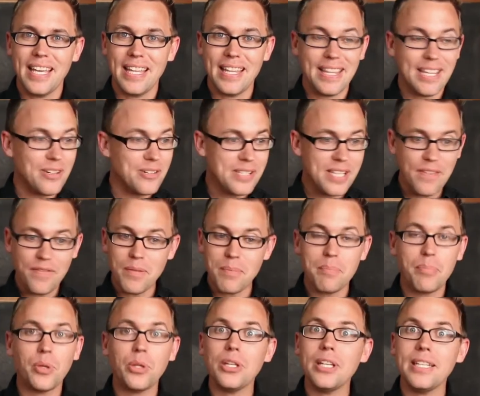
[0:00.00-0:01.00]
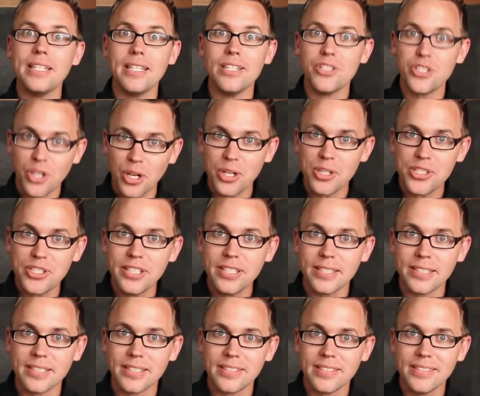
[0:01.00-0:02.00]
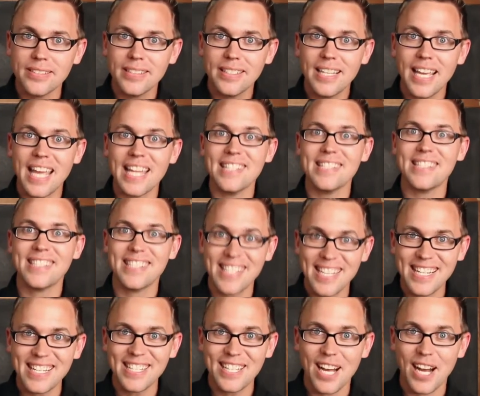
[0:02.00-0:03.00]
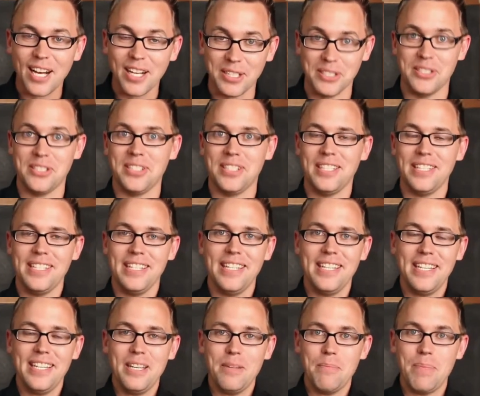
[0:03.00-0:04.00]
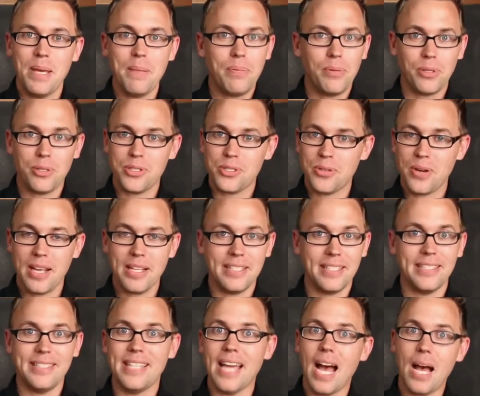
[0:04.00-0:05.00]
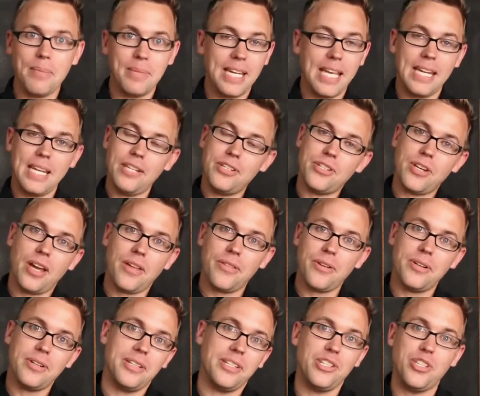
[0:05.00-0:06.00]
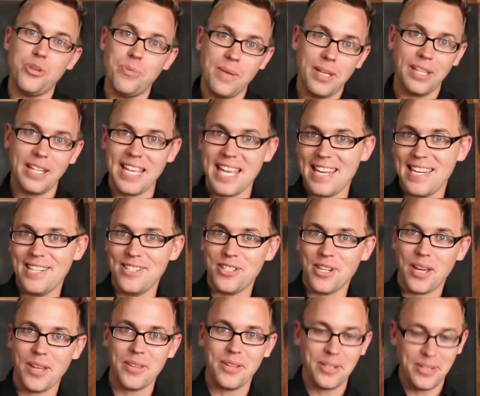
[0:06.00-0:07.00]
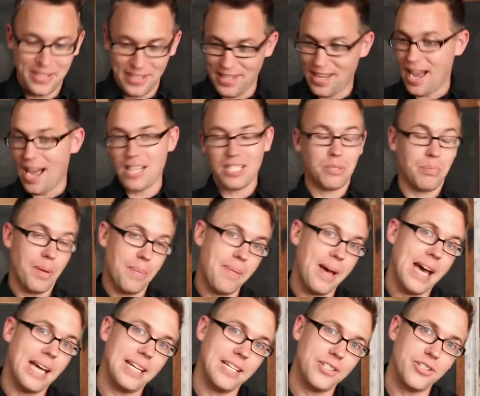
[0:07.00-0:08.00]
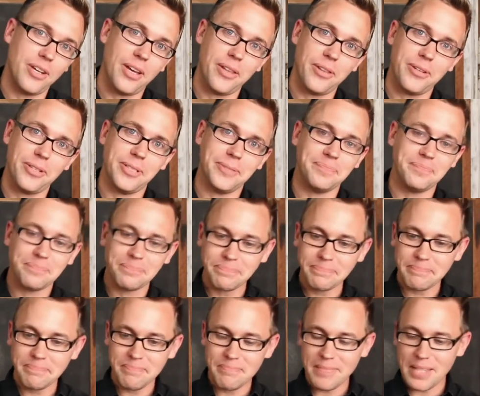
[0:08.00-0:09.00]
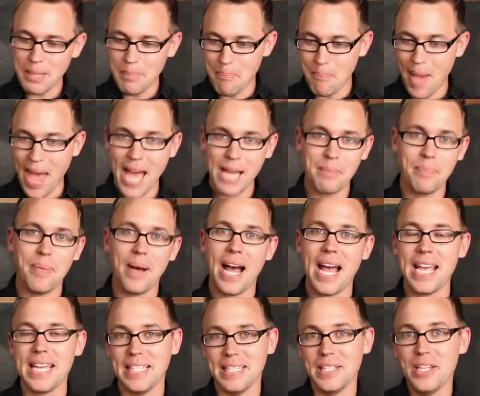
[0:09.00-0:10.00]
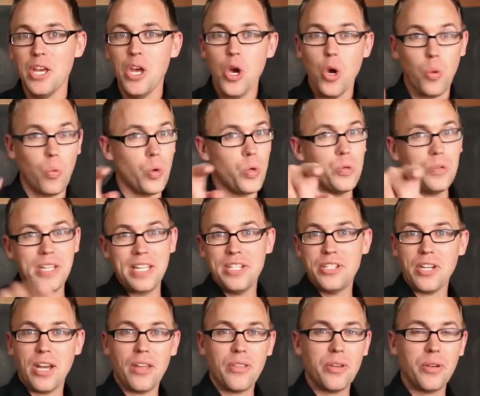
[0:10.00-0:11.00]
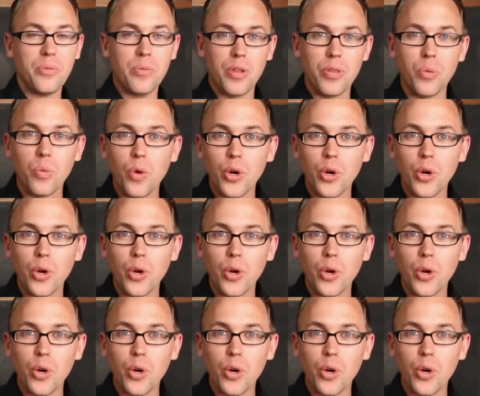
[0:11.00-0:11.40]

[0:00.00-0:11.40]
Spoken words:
There's even bullying in churches and synagogues. People are trying to dominate each other and humiliate each other and gossip about each other and backbite and wound each other with